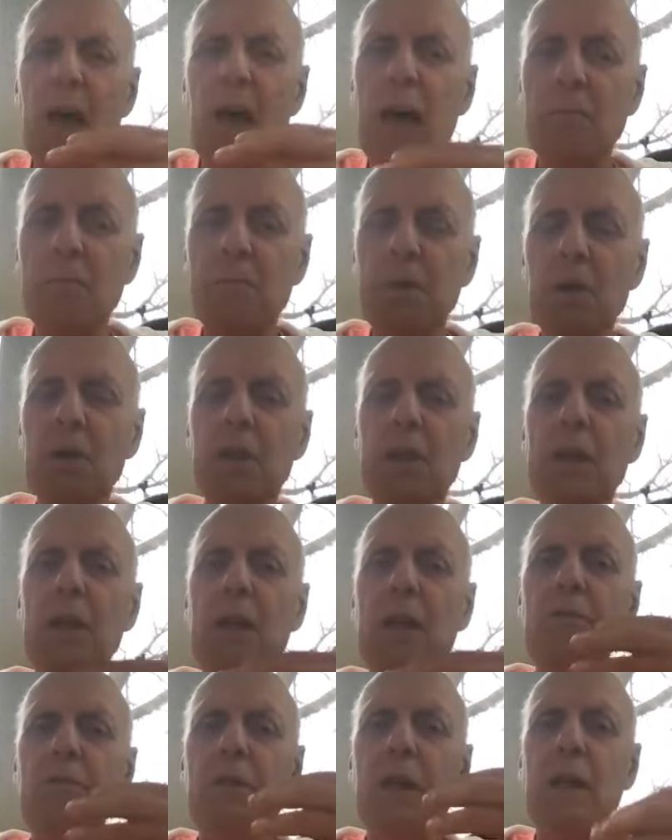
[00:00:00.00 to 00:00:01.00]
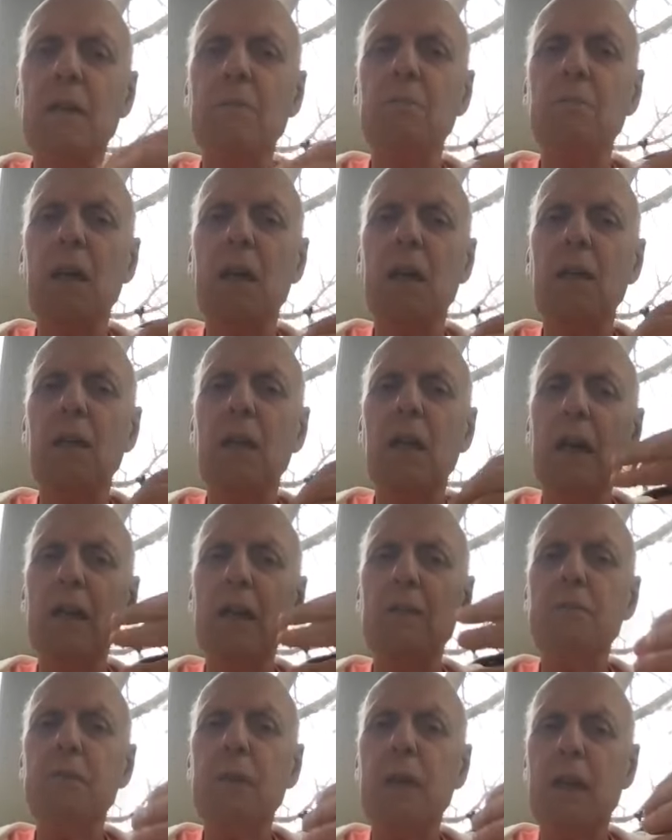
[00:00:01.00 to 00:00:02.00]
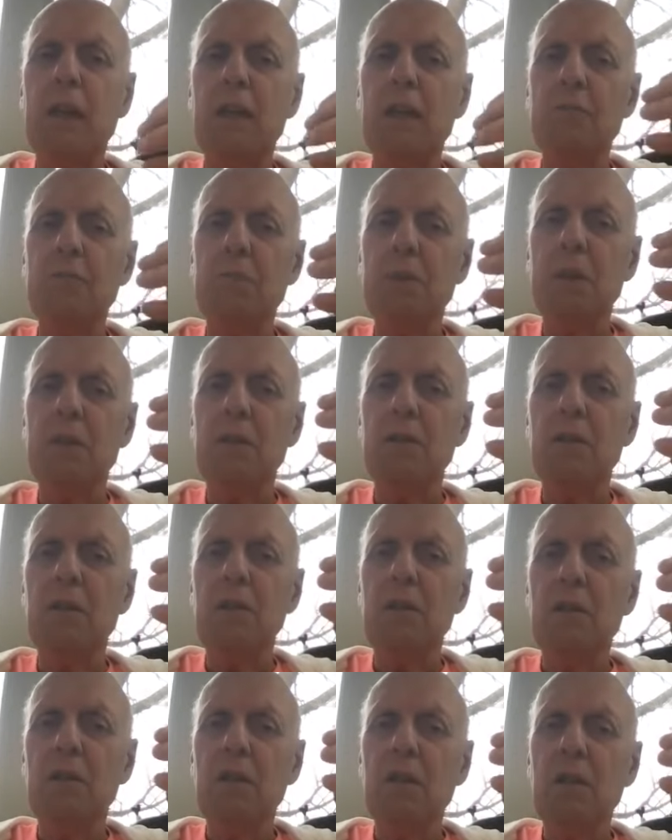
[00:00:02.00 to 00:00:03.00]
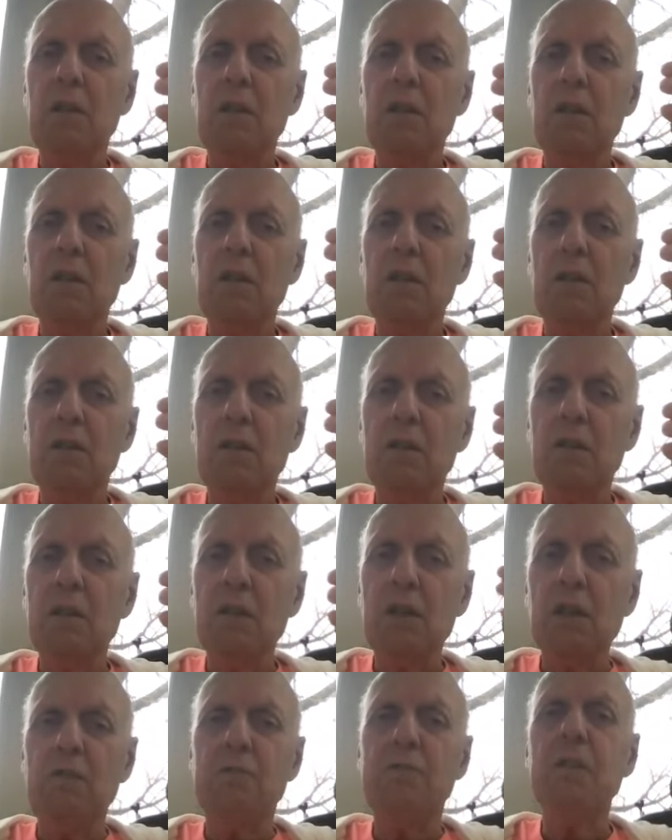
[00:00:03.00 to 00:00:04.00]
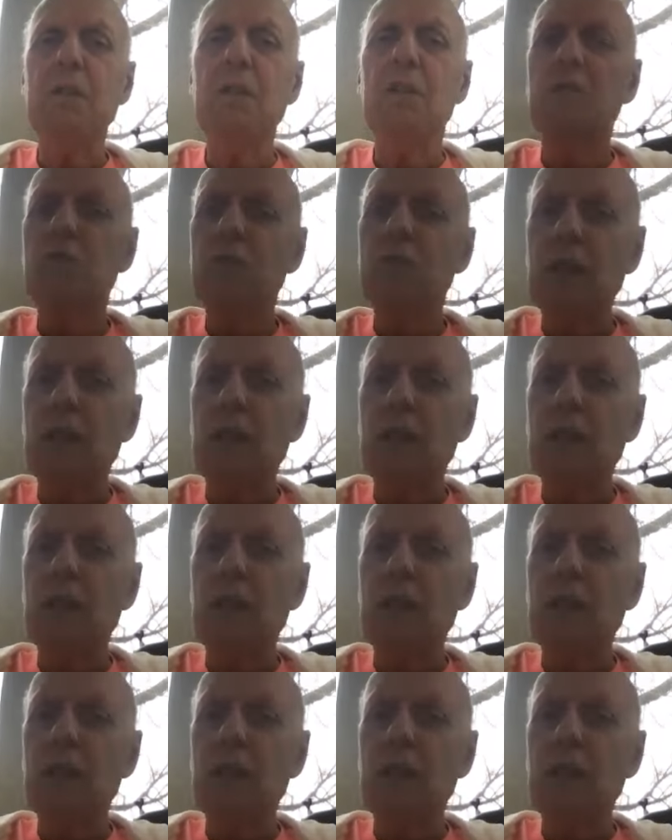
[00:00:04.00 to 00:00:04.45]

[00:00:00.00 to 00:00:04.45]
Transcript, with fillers: I believe that my life has been gifted and